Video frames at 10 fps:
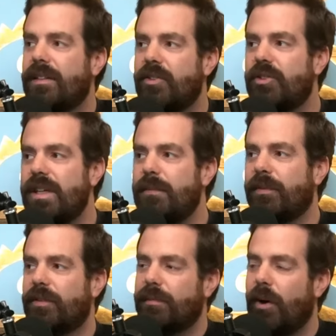the cheap,
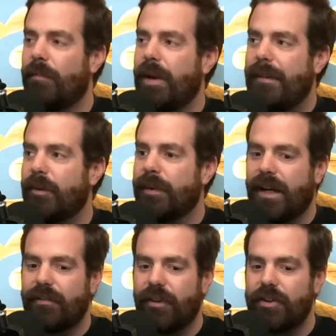small
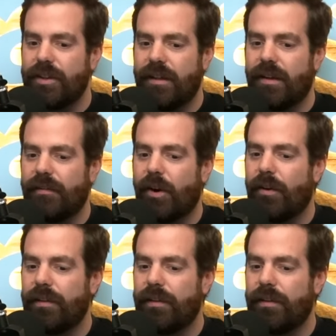paperback version of all